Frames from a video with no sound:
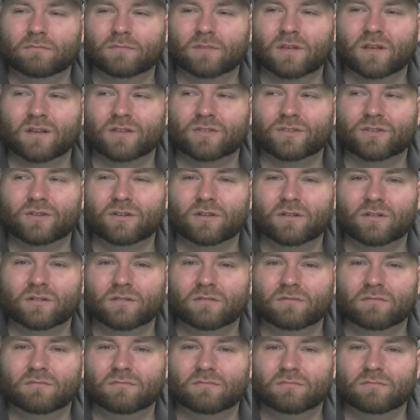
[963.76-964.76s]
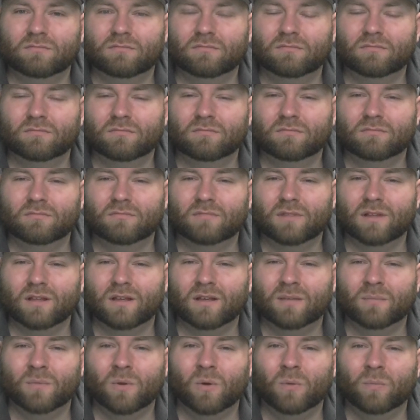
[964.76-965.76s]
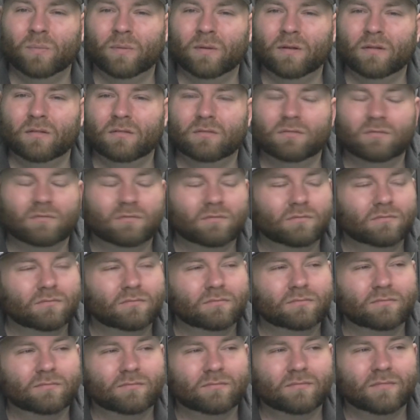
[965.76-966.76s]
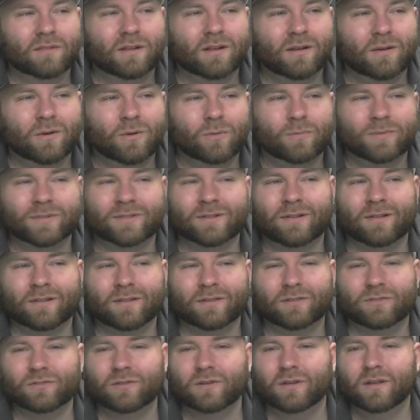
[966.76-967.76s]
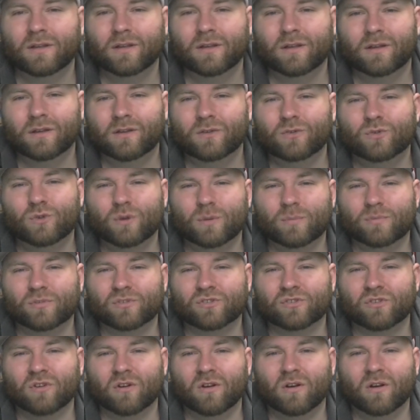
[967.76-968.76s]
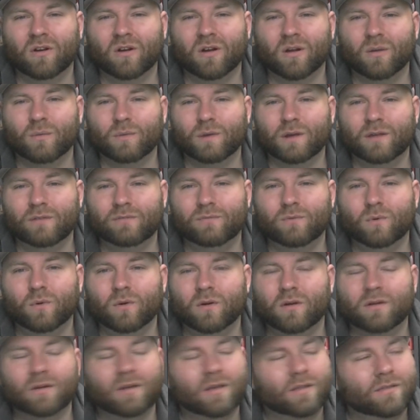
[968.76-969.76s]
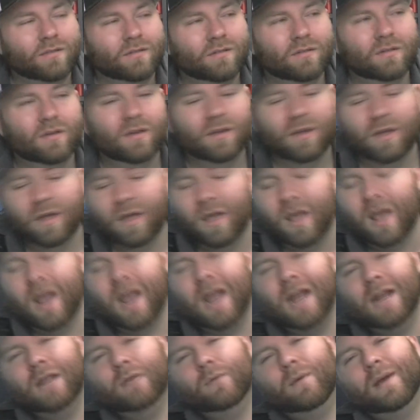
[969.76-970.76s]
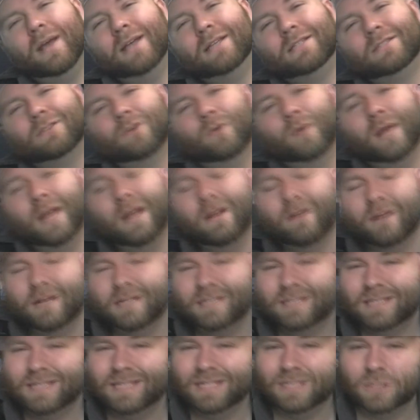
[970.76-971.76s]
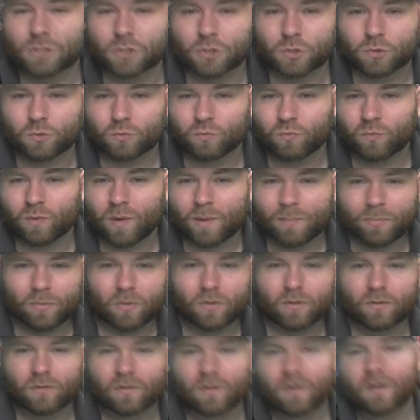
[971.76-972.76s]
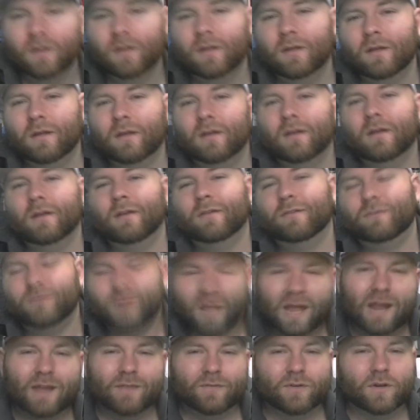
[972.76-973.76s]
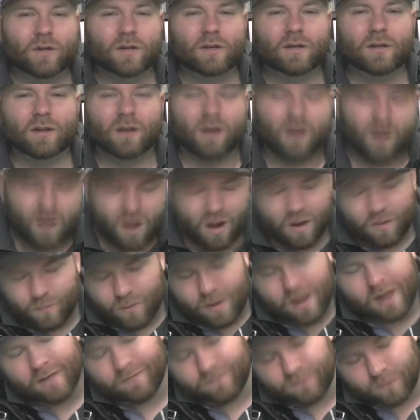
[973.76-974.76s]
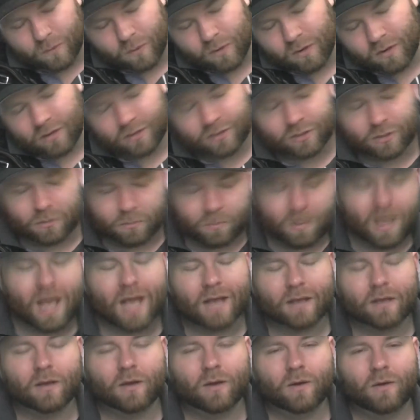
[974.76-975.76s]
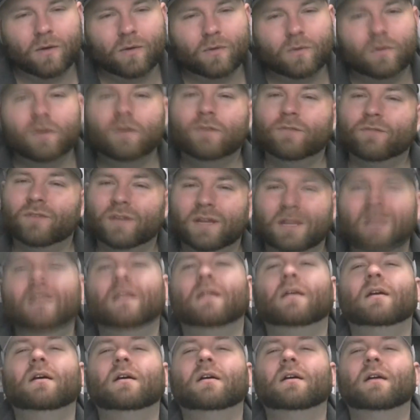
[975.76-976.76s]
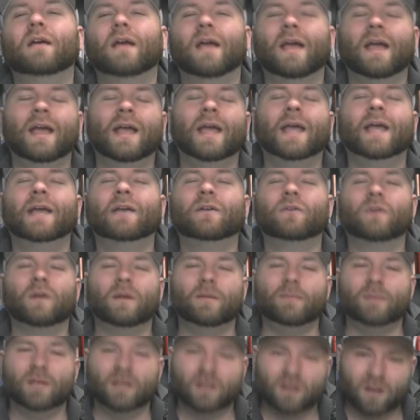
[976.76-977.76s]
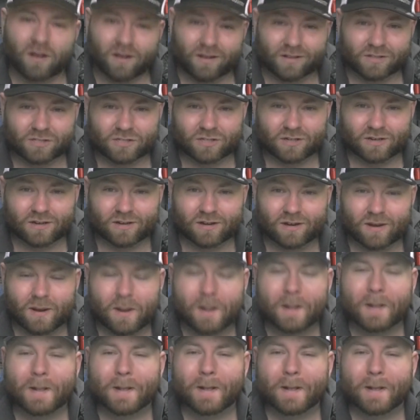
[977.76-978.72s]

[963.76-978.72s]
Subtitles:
custard. I'm hoping. I hope it's not like triple strong RY4 or nothing. Anyway, so here is the triple flavored RY4 tobacco, vanilla, and creamy custard